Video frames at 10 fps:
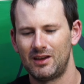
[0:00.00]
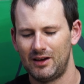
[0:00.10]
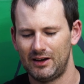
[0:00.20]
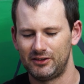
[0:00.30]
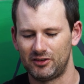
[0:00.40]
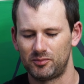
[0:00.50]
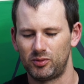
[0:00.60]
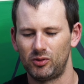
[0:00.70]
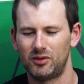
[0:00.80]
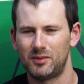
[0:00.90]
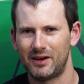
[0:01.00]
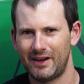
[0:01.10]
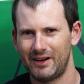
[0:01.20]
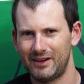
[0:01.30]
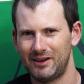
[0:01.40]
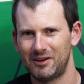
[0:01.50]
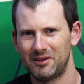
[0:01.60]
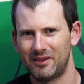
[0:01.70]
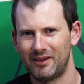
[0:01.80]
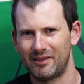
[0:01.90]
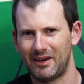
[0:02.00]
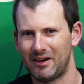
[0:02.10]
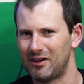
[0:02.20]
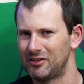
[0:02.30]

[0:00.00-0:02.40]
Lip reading: I just pull them on out of here, there they are.